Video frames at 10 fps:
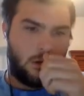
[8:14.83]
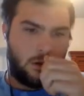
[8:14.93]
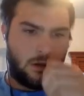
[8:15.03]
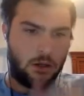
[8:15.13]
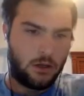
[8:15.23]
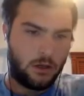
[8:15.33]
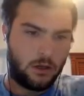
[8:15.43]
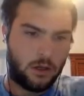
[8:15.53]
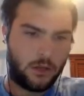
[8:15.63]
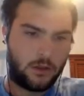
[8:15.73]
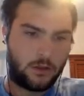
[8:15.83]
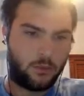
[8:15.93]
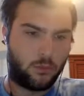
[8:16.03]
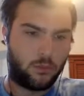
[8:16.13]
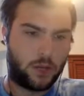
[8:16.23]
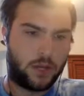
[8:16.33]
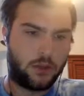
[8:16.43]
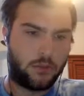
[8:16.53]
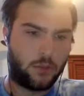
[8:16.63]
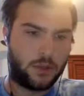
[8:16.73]
I don't think
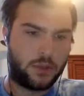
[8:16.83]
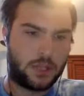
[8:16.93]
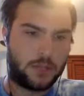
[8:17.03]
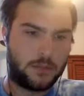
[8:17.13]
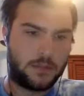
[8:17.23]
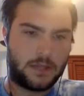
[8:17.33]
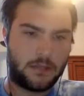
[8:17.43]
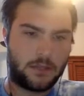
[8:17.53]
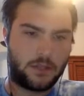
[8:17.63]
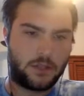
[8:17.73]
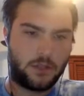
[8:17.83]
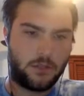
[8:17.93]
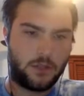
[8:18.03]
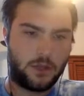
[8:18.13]
regular Poison Jab does that much to Mimikyu,